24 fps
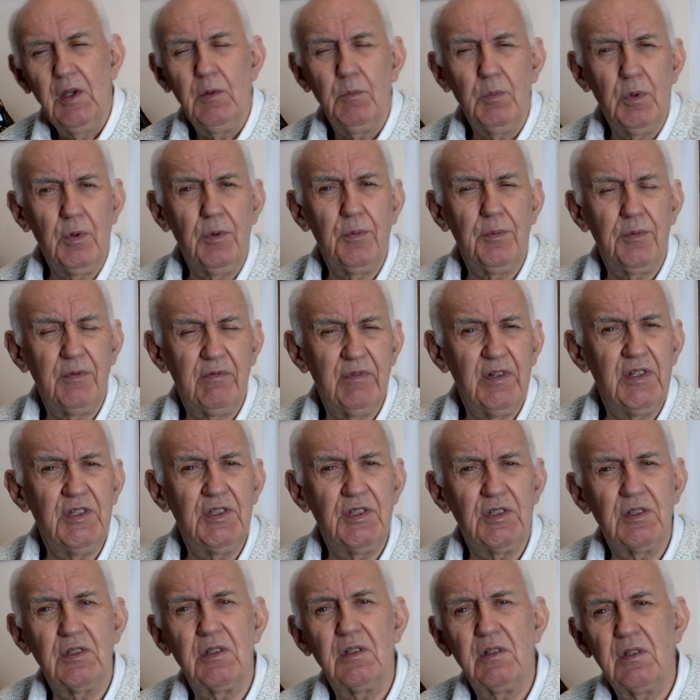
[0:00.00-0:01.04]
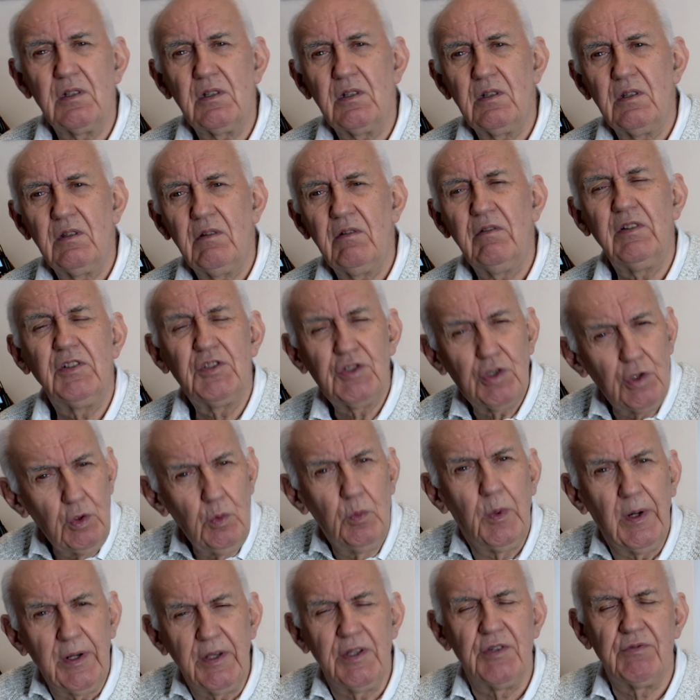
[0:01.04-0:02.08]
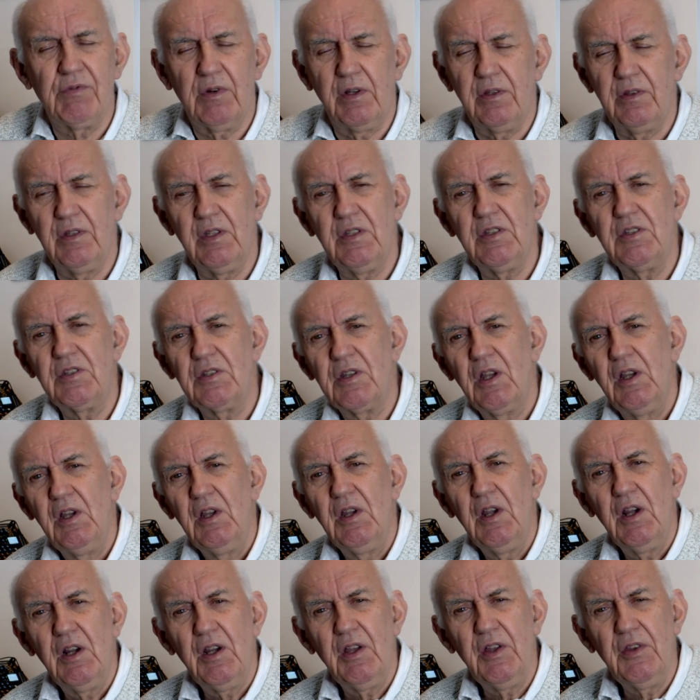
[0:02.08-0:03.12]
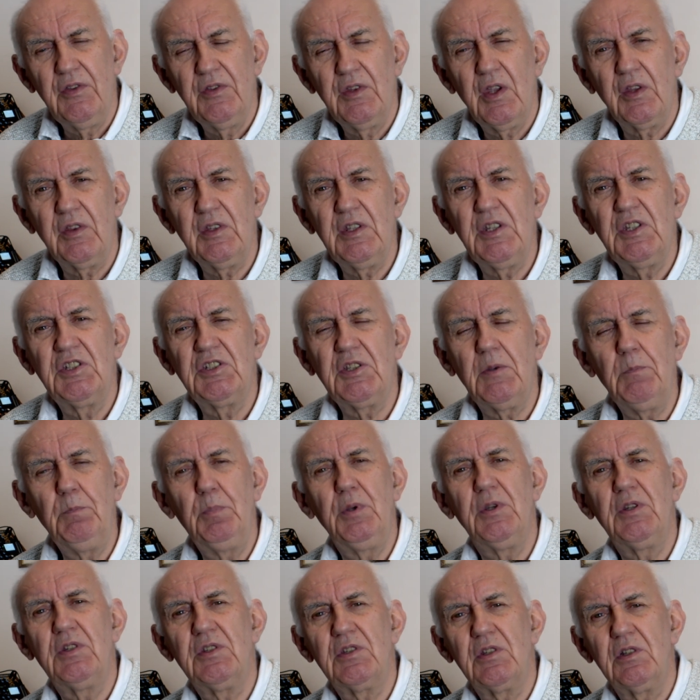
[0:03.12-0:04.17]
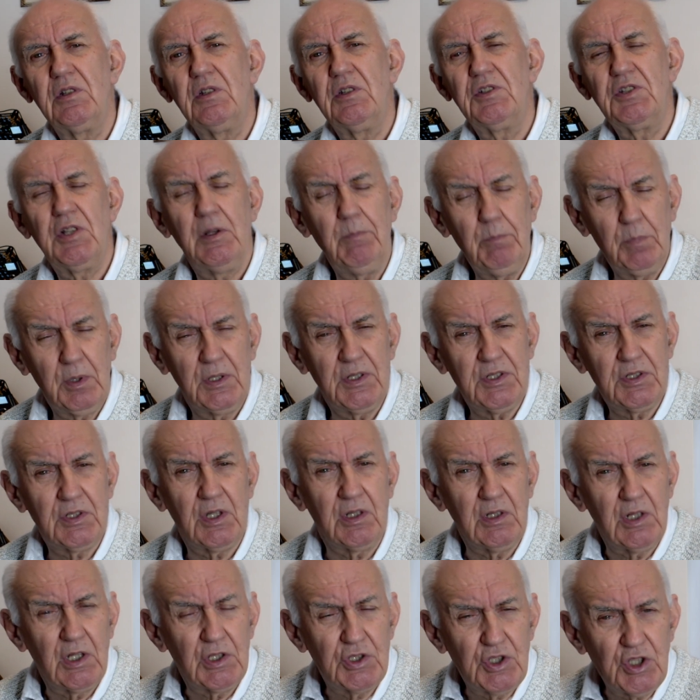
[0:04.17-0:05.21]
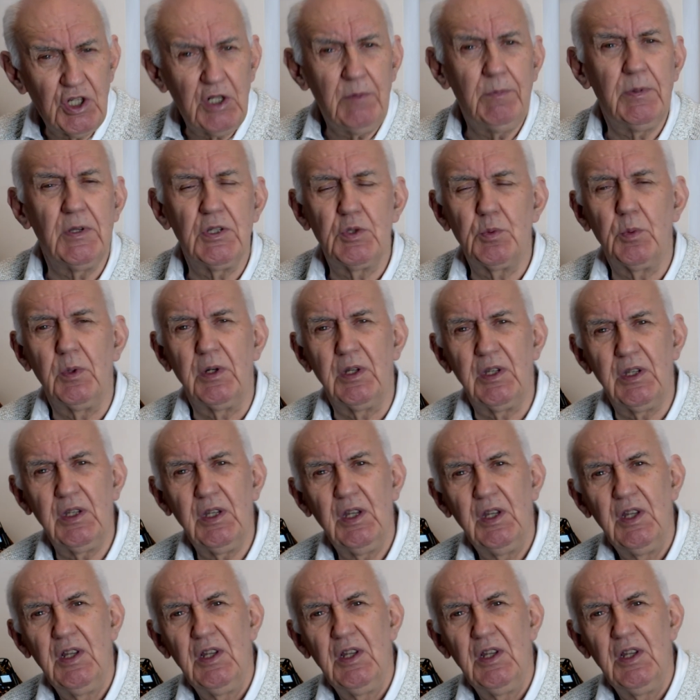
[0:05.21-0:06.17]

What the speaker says: Well, there are two ways around this, and the simplest and the cheapest way